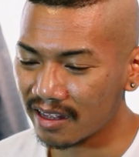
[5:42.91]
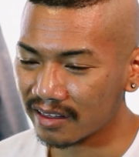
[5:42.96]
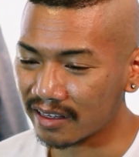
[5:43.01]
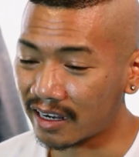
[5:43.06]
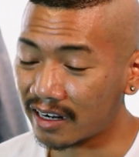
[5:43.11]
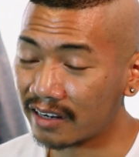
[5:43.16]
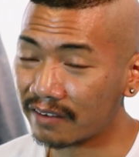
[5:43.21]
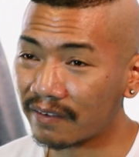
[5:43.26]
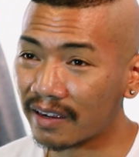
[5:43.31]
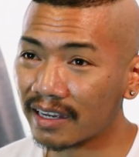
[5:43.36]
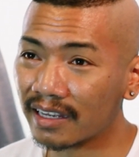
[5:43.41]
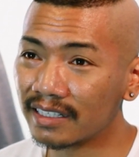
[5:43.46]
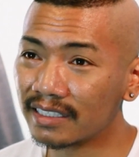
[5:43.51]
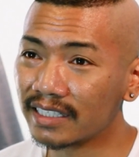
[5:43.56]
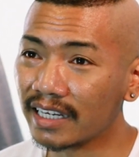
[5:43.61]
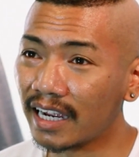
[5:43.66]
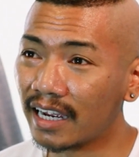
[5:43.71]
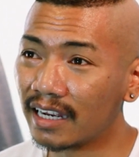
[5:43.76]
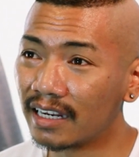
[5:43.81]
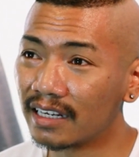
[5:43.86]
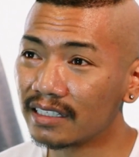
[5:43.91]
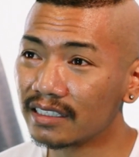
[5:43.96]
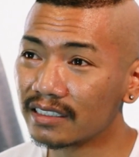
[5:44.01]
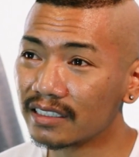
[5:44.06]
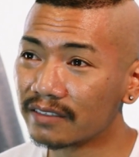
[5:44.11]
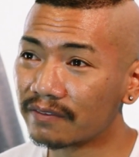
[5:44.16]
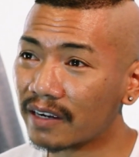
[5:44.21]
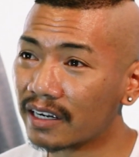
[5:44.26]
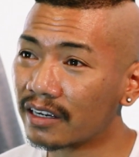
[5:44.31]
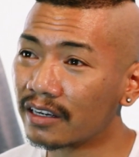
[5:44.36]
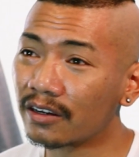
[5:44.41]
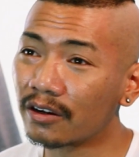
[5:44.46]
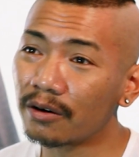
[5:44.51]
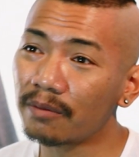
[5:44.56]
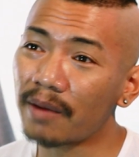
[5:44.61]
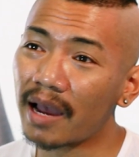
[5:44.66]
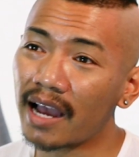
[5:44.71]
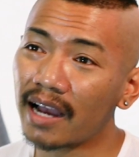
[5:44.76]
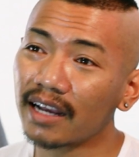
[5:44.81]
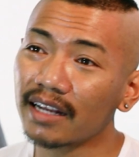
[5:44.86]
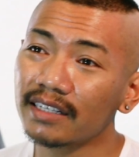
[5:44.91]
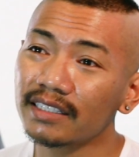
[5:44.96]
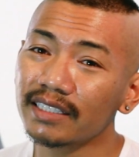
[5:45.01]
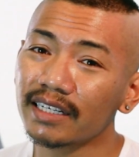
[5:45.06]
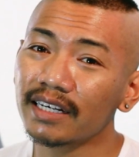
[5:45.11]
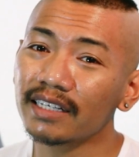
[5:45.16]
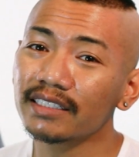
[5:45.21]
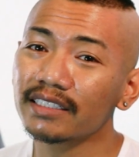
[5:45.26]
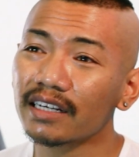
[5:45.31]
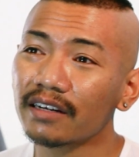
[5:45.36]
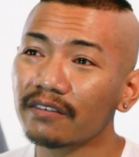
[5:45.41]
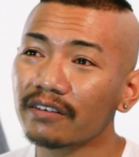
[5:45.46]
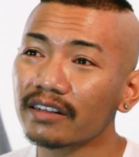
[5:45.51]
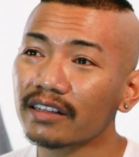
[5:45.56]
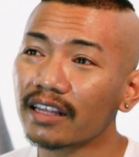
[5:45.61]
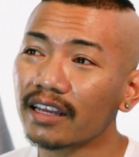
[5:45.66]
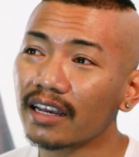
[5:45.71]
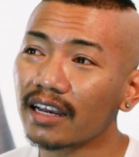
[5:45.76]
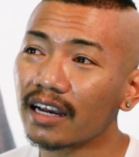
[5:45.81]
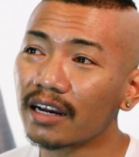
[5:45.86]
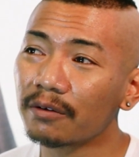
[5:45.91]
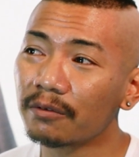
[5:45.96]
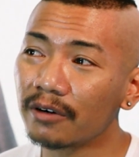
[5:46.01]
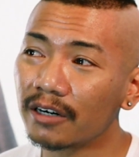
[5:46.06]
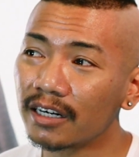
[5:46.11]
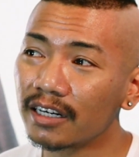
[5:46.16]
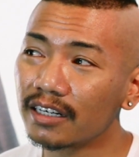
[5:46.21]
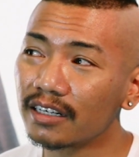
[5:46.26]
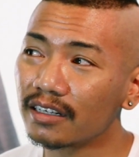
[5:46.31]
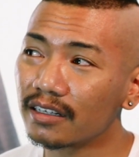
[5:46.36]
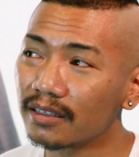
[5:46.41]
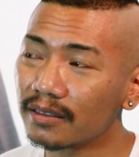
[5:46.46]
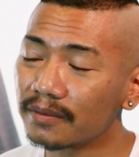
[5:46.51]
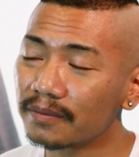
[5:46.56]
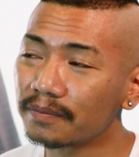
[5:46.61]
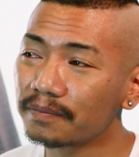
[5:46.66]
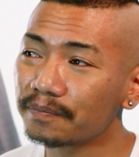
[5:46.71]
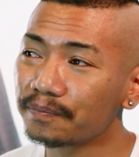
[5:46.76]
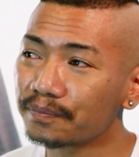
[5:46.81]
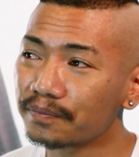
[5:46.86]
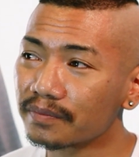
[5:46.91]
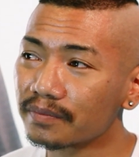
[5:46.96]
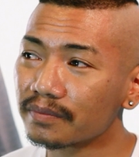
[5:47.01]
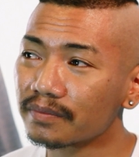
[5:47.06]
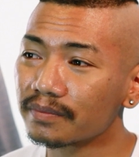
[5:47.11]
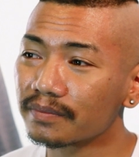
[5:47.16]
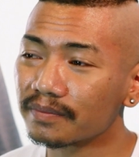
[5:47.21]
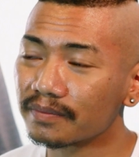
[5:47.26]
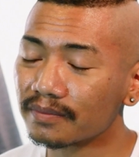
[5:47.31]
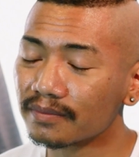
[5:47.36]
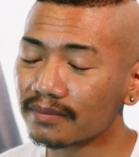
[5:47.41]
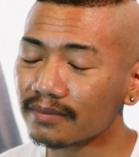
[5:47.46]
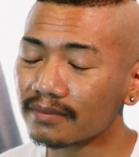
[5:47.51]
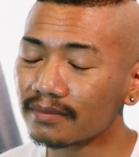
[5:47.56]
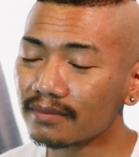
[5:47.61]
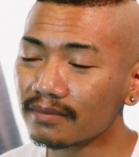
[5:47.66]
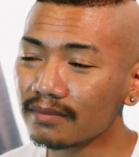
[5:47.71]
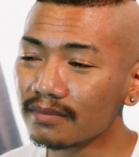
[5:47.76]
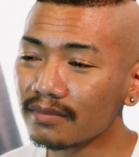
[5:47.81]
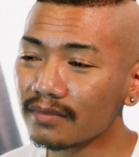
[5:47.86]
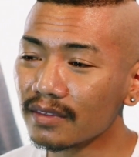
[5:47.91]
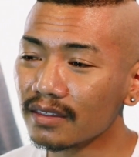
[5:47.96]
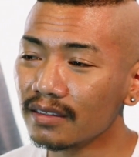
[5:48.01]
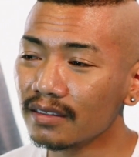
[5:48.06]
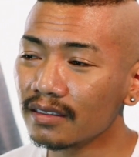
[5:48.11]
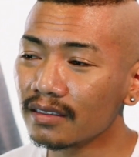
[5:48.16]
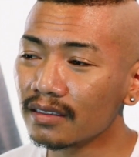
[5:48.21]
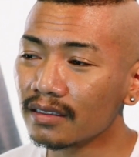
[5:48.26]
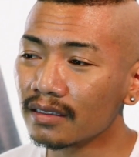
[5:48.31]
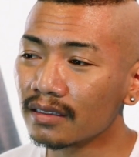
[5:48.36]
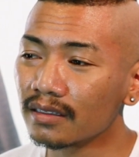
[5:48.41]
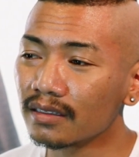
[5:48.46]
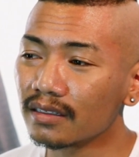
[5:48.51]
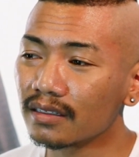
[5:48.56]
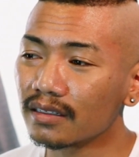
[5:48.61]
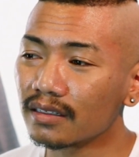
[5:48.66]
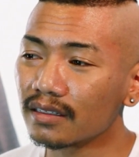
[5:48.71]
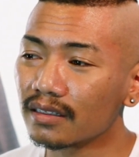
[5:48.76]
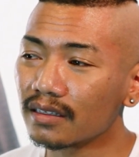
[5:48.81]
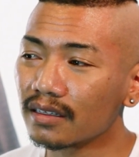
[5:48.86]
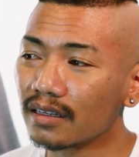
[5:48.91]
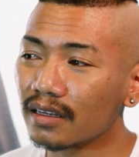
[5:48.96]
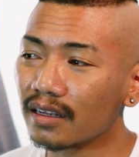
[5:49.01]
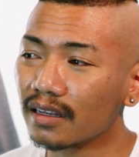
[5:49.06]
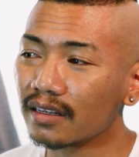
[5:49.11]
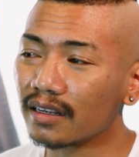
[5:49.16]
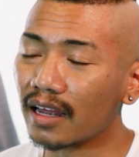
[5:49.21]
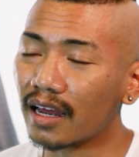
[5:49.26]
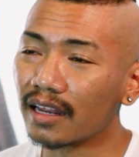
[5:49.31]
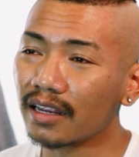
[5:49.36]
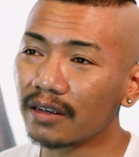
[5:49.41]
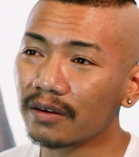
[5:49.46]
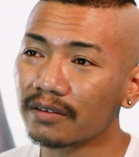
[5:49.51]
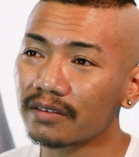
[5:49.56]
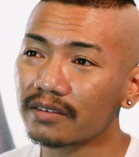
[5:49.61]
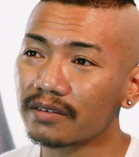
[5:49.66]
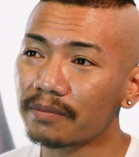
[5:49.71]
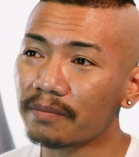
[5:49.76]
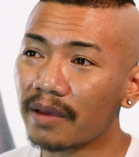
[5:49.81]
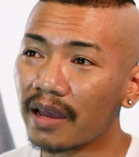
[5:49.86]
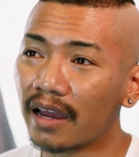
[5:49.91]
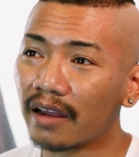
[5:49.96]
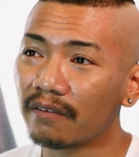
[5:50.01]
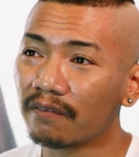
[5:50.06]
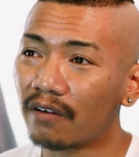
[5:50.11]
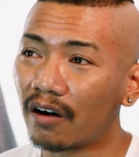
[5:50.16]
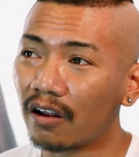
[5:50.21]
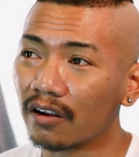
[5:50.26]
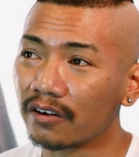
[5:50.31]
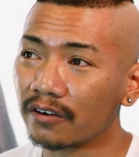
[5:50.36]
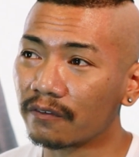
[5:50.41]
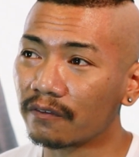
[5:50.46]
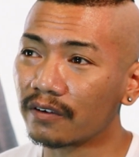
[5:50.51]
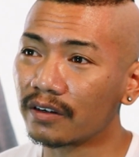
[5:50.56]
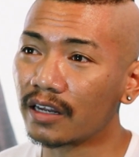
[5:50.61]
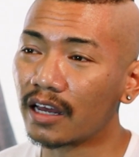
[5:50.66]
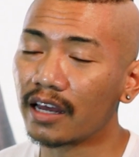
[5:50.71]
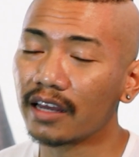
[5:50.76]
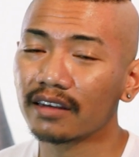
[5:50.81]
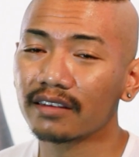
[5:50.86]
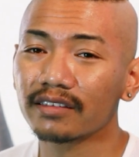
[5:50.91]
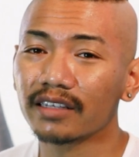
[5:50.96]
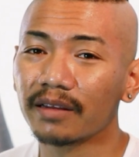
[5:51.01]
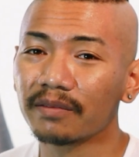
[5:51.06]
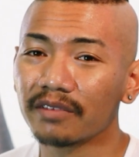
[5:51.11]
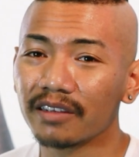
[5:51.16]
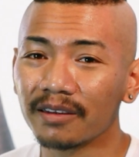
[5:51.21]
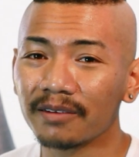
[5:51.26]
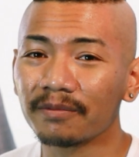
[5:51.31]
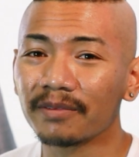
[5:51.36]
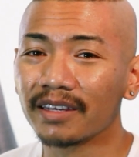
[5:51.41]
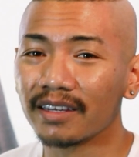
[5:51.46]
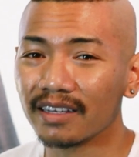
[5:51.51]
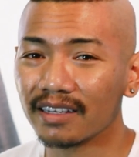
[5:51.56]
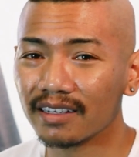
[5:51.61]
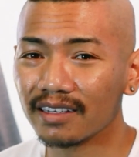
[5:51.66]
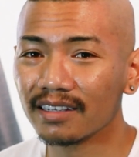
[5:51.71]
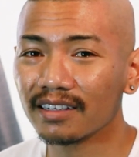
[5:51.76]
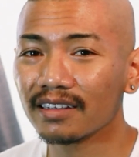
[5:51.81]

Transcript: That if I can change, if I can go back and change everything, I would. And that he was a bad father for not accepting me.